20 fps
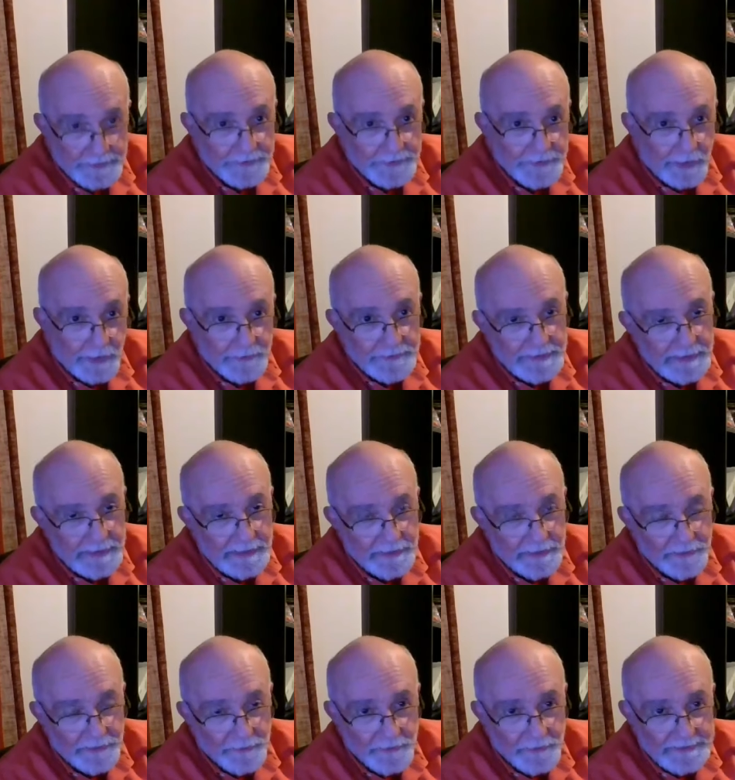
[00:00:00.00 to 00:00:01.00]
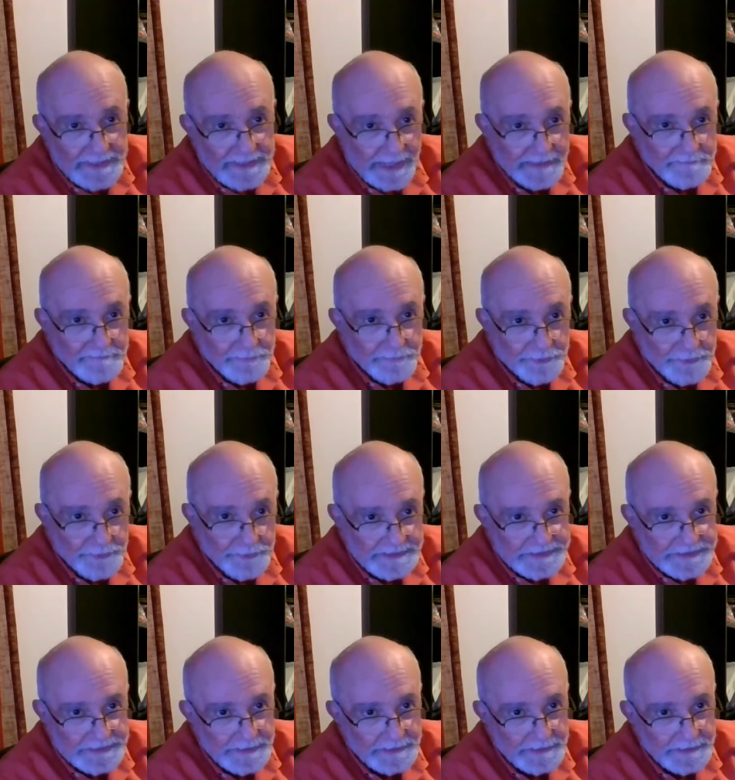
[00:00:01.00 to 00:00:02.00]
that you don't need an ordained
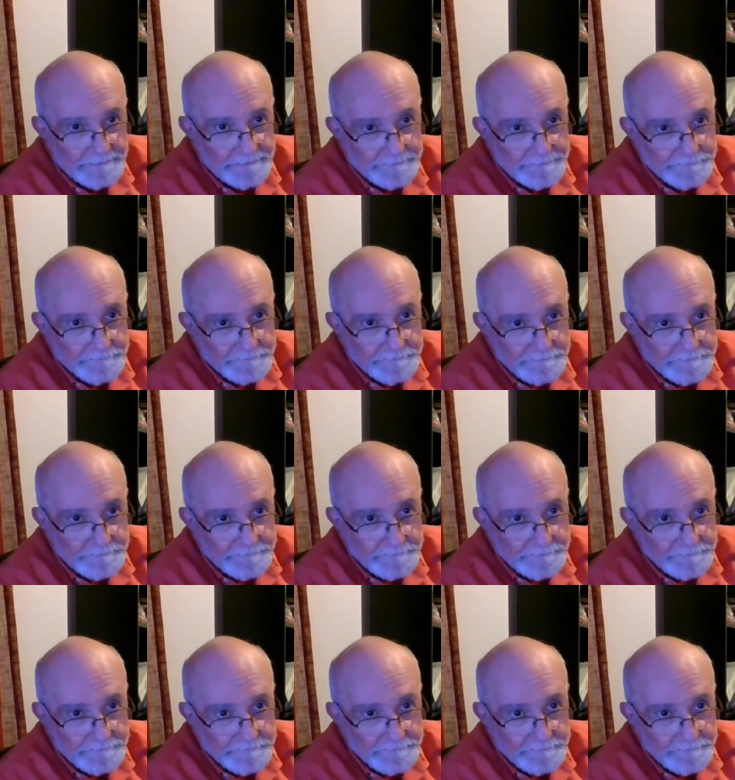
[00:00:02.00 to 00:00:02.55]
priesthood.